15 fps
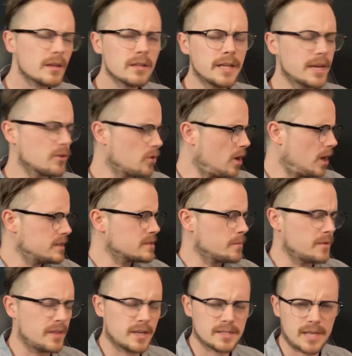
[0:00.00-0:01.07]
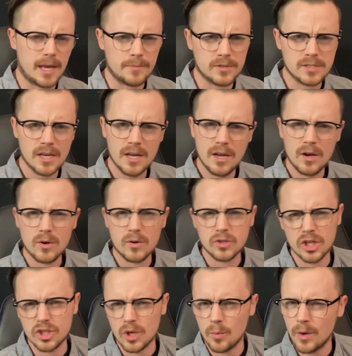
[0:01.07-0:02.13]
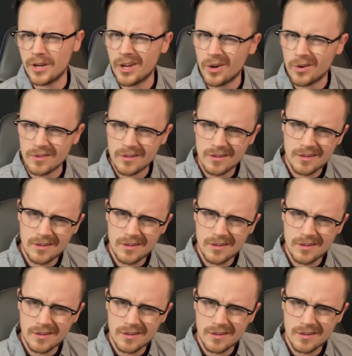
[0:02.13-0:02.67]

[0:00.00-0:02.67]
Later on, some of the examples, changing one note.